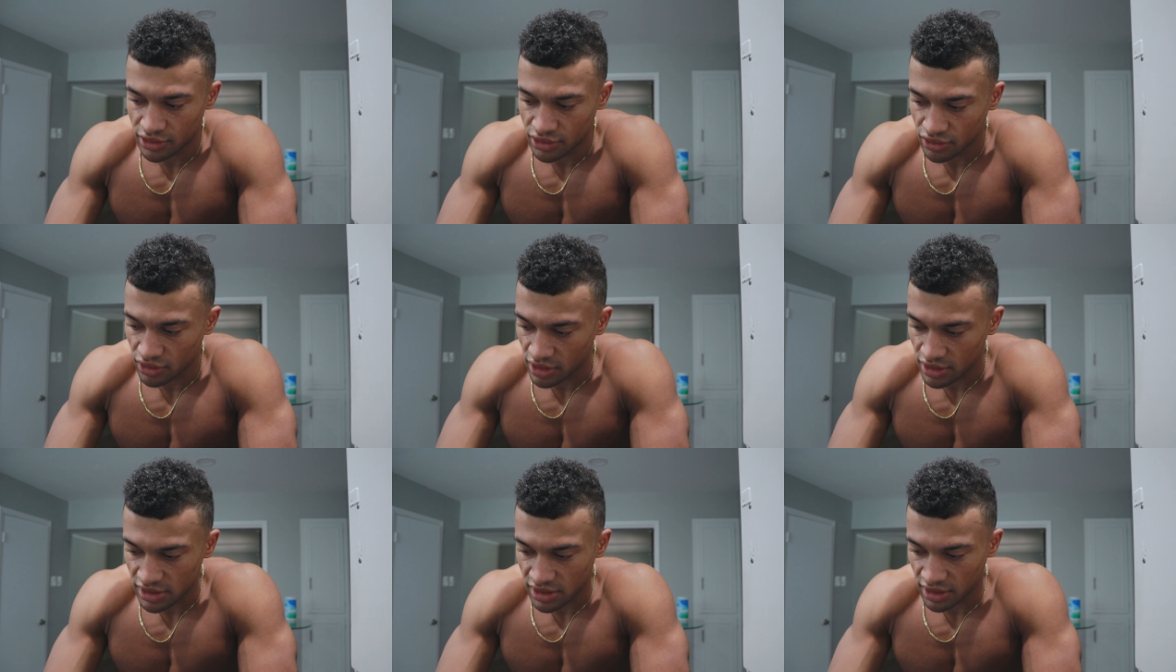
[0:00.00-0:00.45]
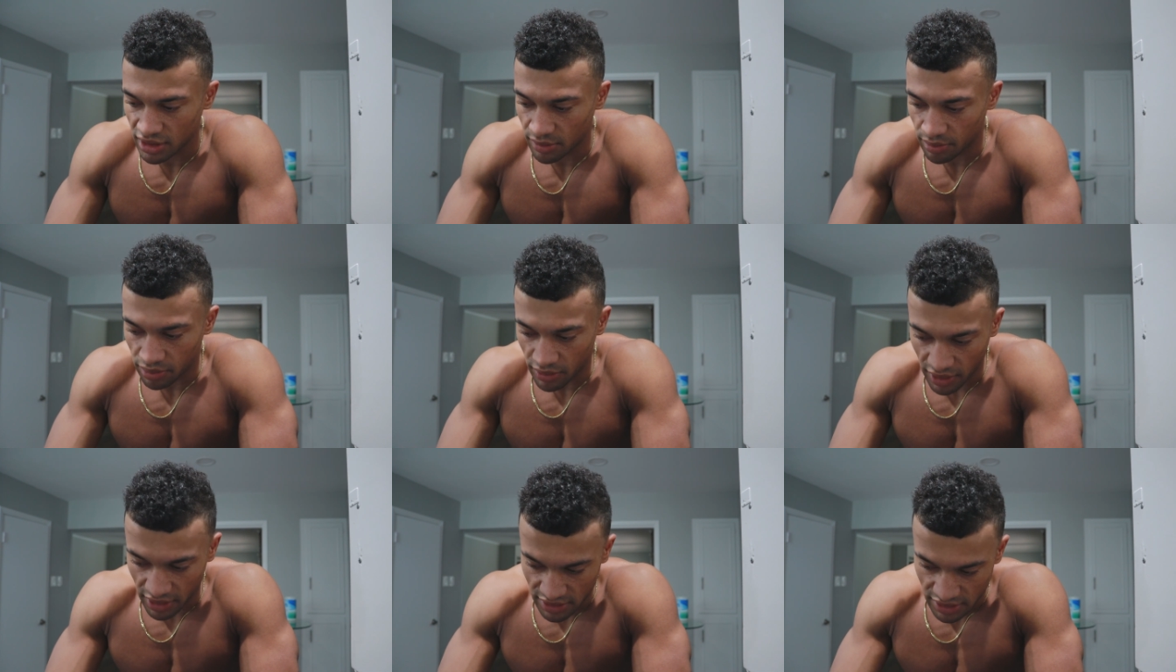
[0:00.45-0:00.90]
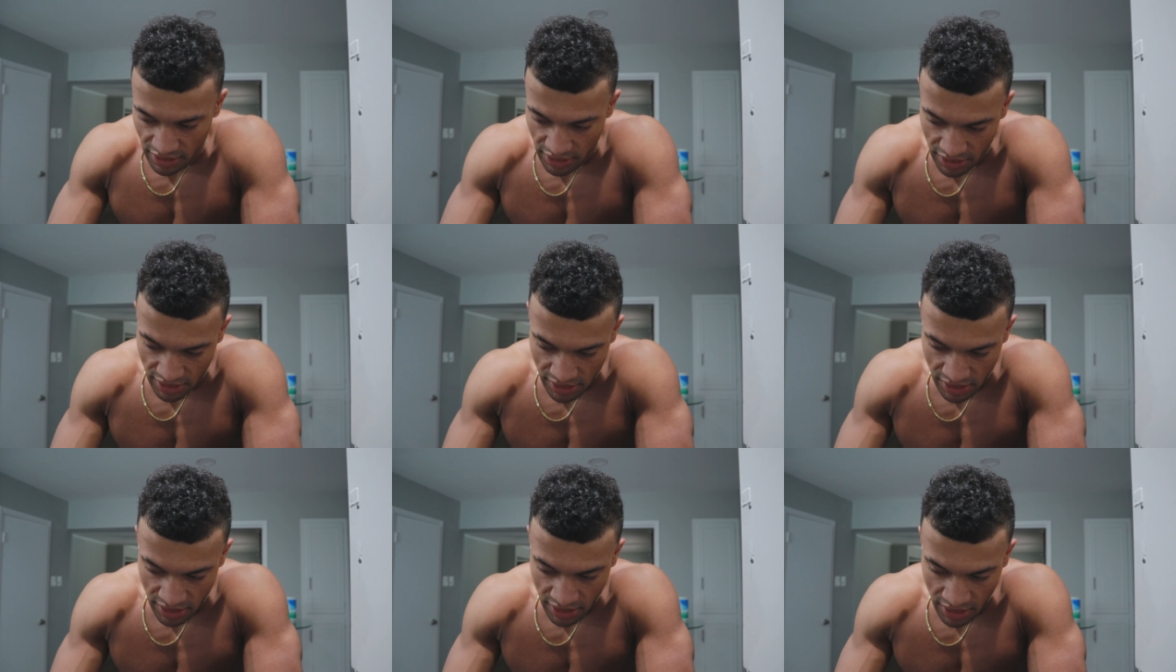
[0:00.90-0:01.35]
trusting the
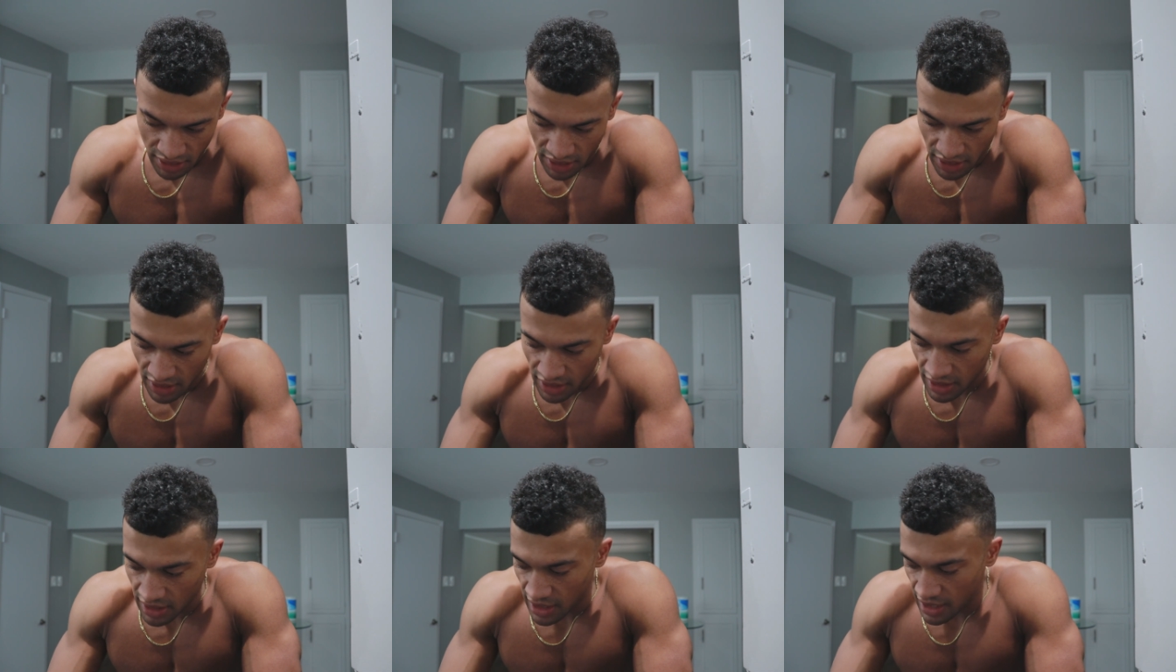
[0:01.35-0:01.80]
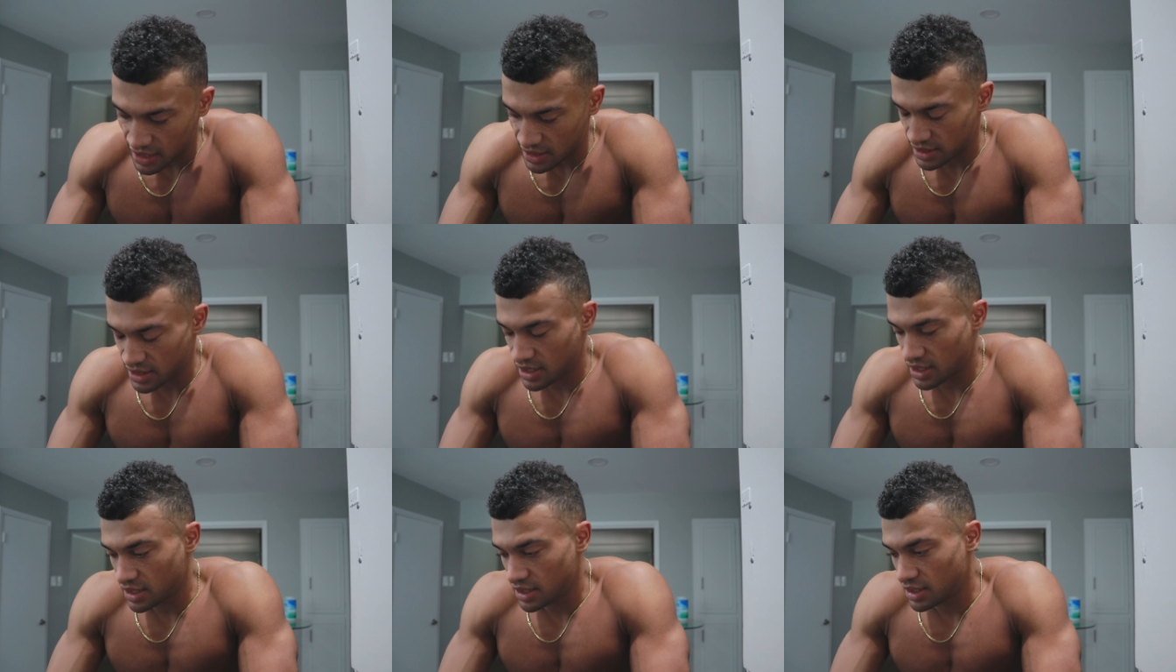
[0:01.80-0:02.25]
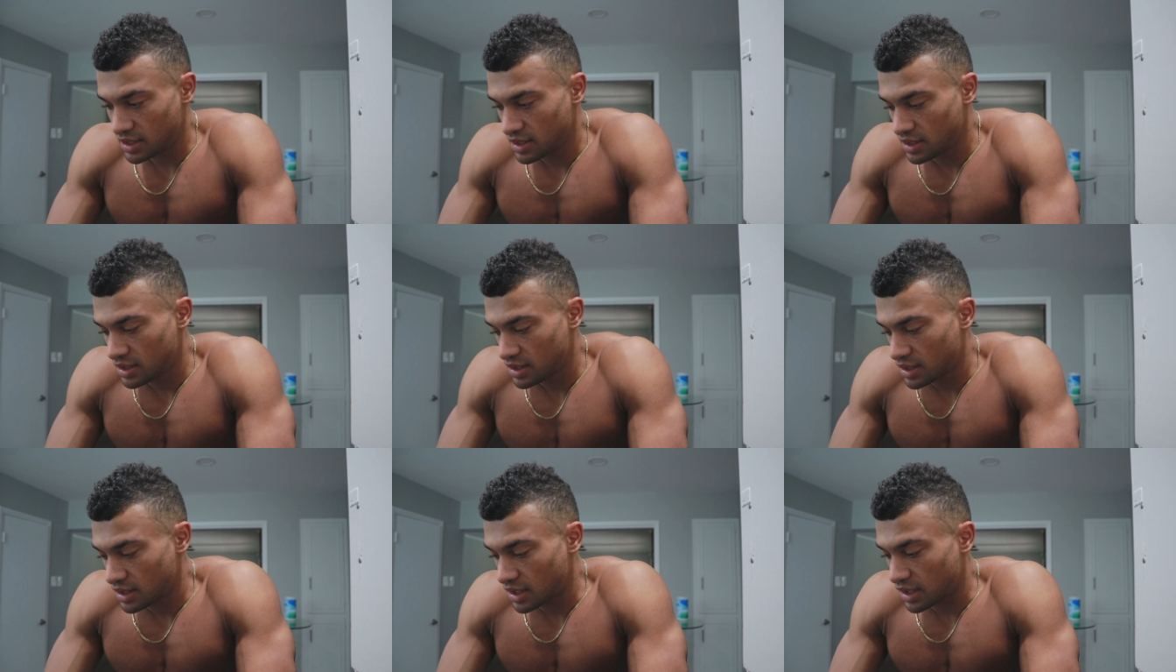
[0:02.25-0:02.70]
process, and then
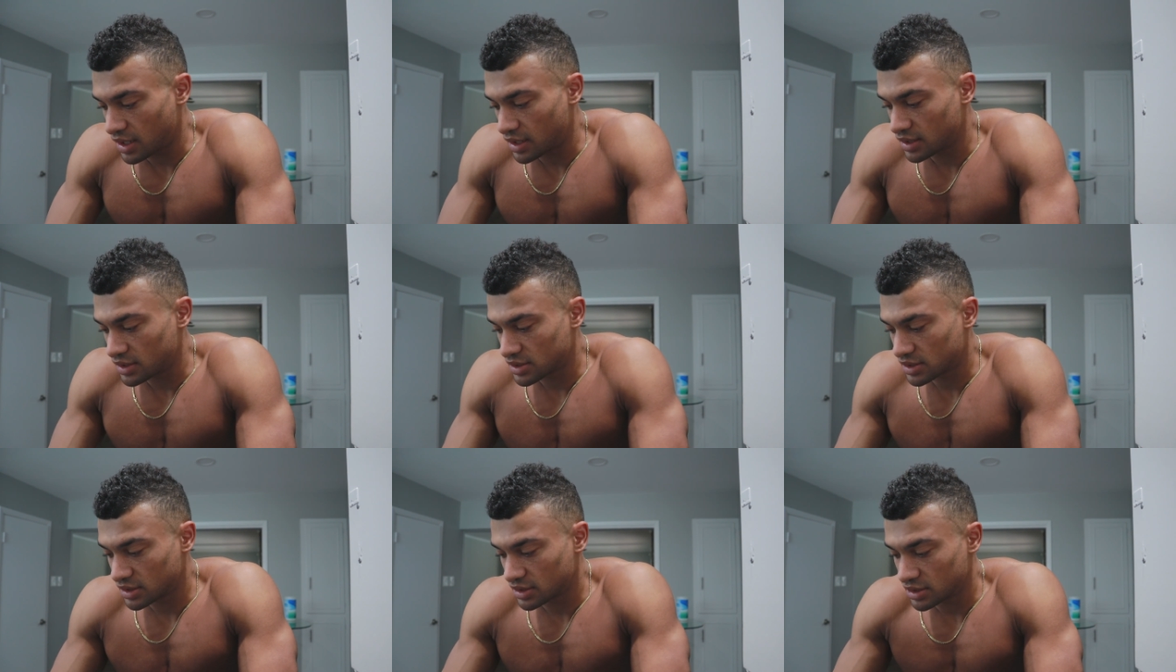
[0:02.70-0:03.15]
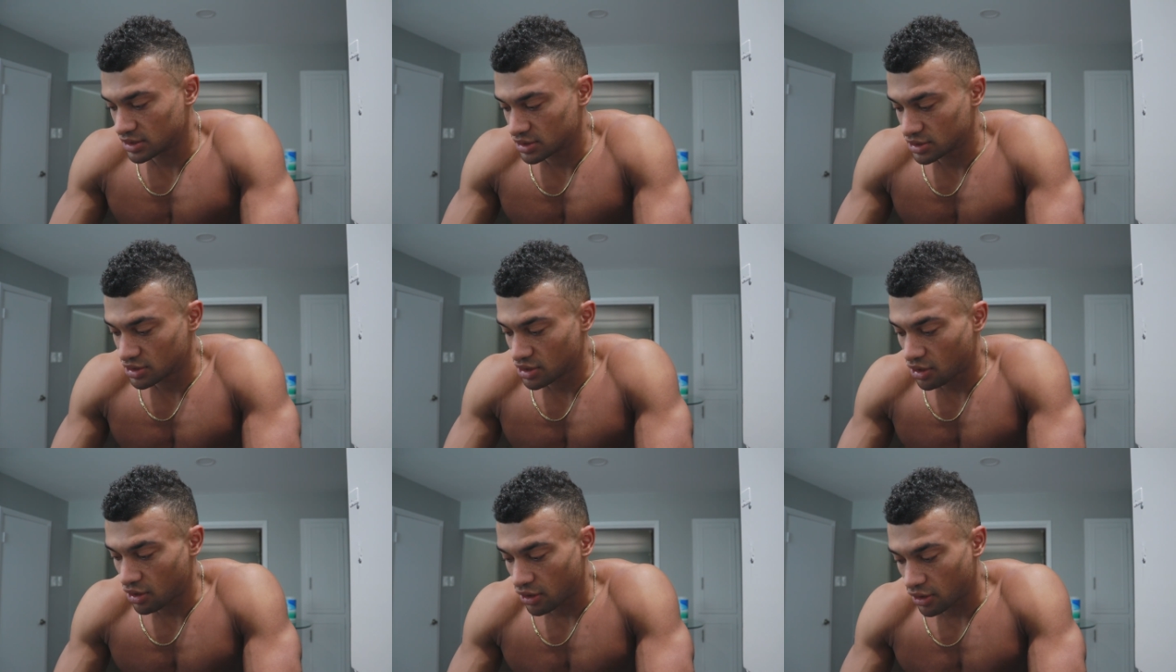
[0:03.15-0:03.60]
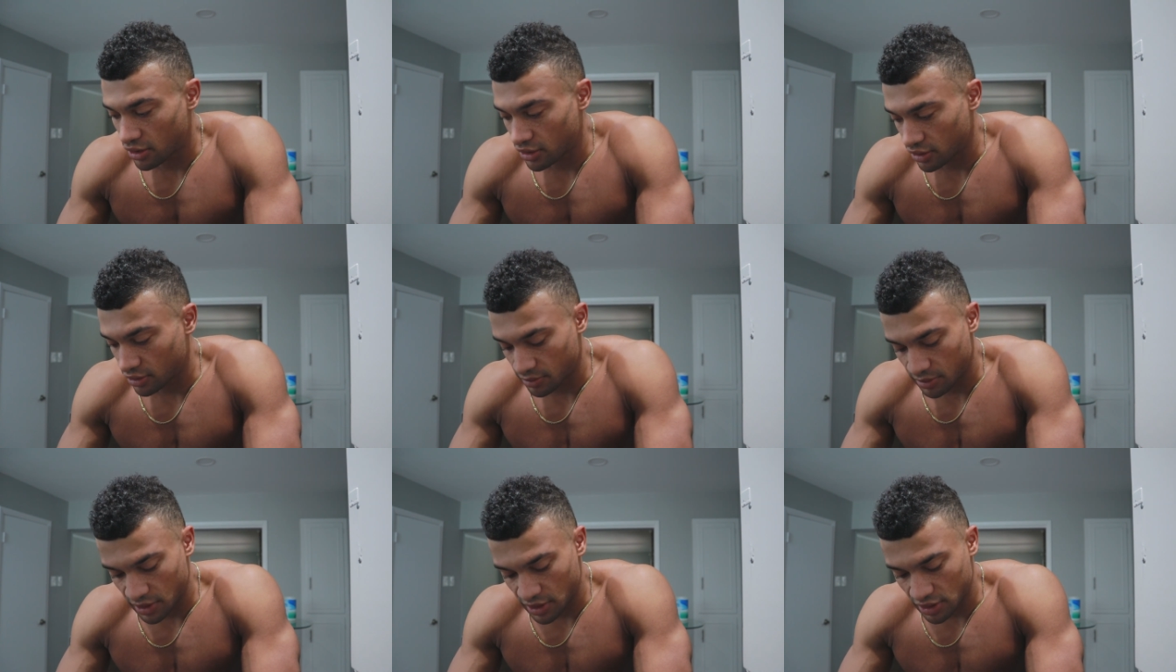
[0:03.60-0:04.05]
honestly,
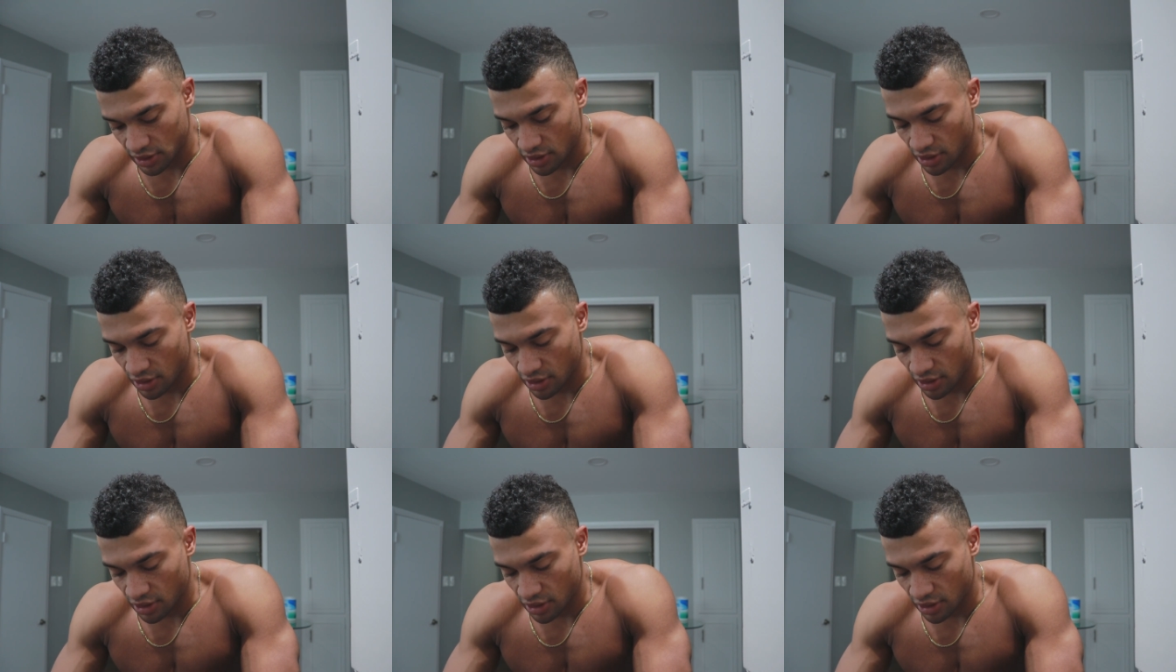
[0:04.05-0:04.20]
cardio, man.